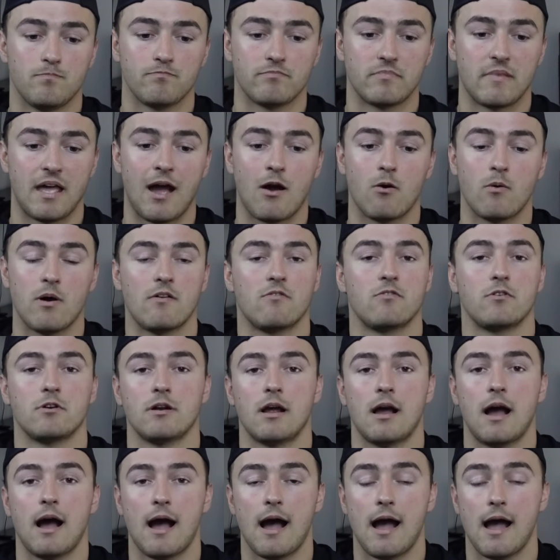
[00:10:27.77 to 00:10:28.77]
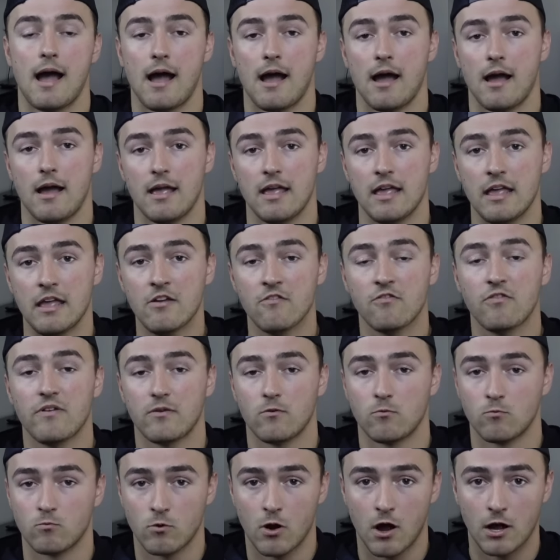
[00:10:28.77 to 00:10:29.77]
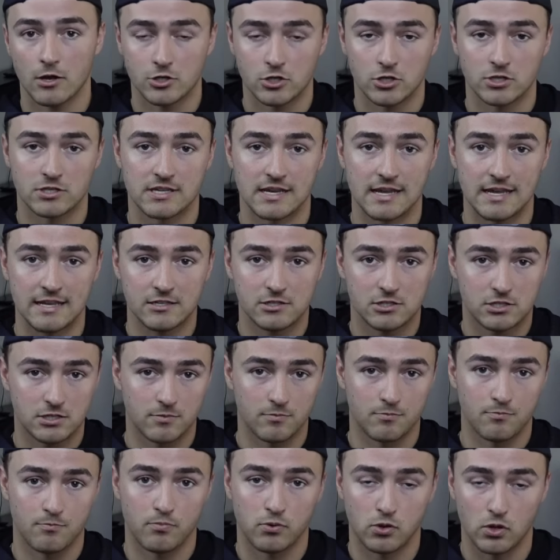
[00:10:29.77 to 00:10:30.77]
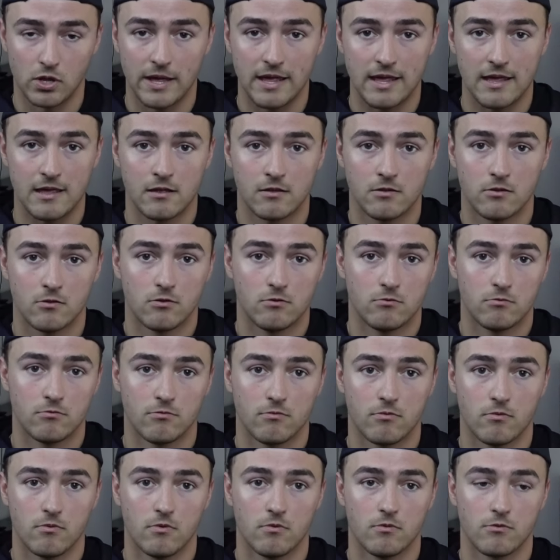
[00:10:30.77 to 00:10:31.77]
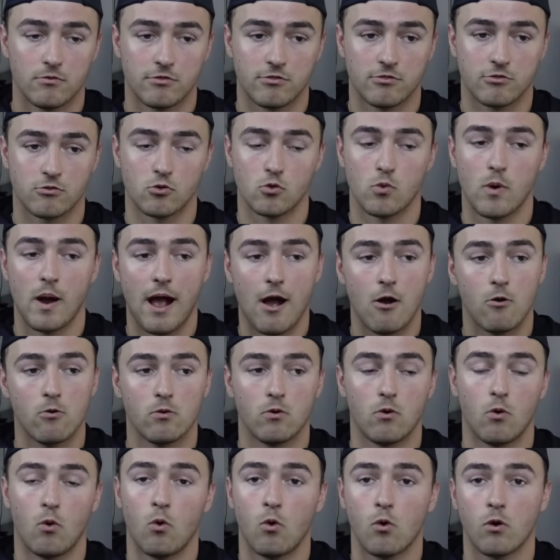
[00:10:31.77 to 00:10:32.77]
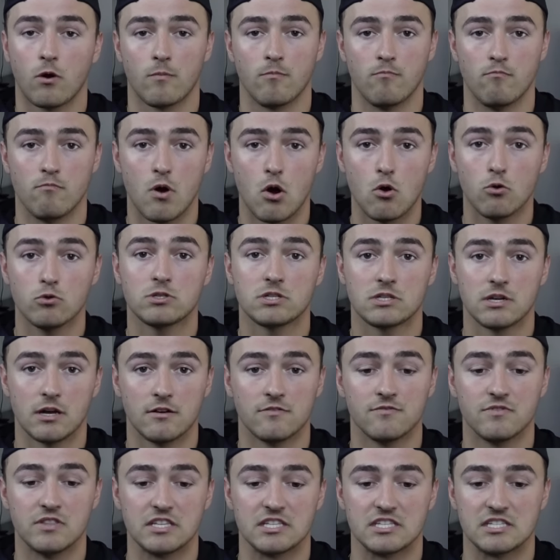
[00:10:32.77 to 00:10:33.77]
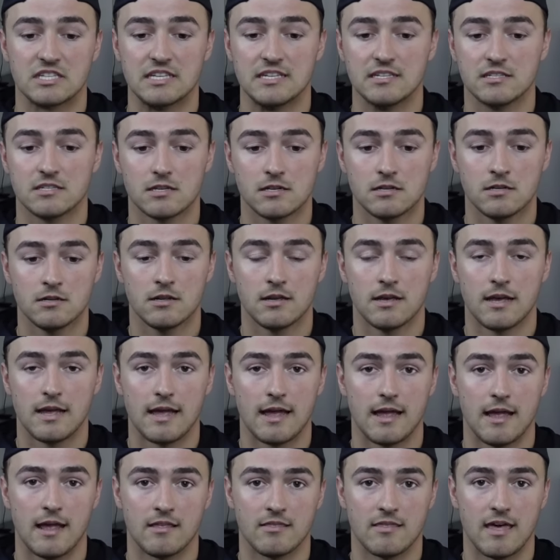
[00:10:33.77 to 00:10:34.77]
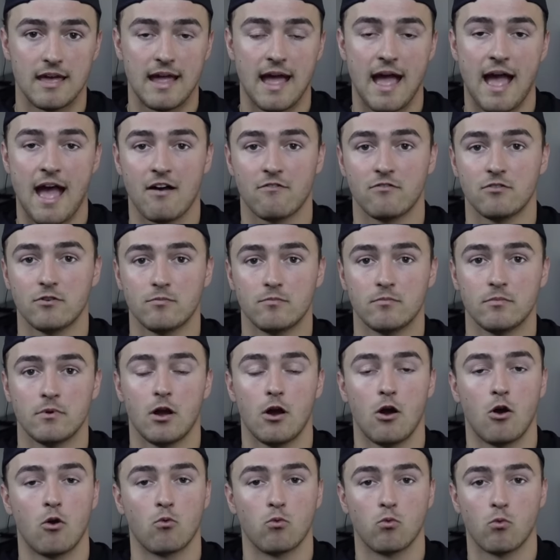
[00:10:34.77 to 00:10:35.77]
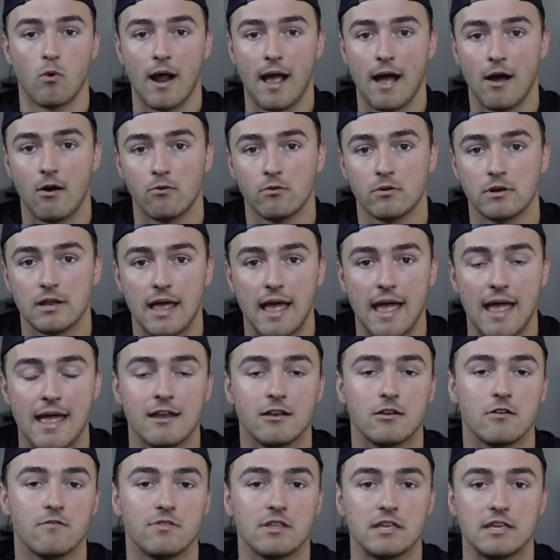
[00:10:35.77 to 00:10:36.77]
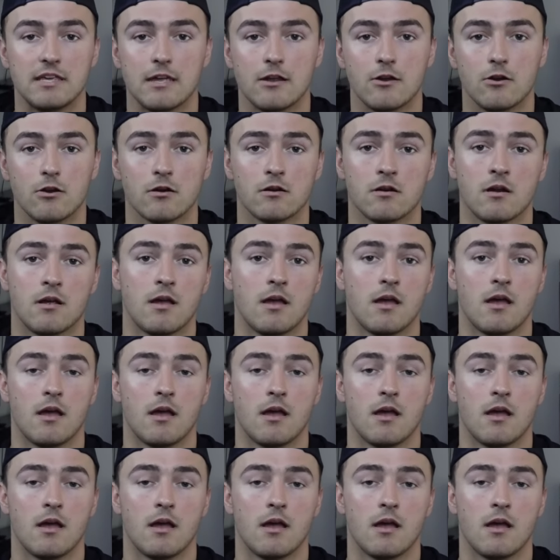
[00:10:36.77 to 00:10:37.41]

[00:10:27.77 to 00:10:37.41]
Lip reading: However, if Rodgers is to play throughout or most of the season, and they have him around end of the year